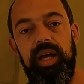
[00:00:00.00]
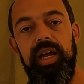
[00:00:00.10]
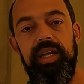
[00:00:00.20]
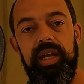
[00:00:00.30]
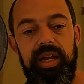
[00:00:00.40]

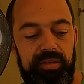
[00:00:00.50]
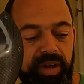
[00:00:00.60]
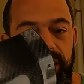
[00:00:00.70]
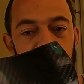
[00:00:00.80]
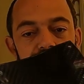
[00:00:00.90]
Hiya,
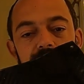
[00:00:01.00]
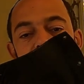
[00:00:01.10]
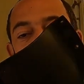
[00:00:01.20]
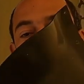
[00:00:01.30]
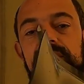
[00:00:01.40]
right out of the
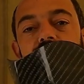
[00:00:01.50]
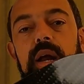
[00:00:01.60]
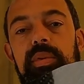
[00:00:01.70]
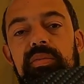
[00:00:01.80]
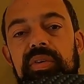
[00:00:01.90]
box,
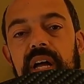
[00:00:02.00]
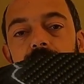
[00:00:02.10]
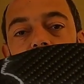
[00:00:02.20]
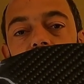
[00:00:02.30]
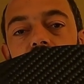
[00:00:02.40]
carbon
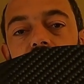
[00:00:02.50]
fiber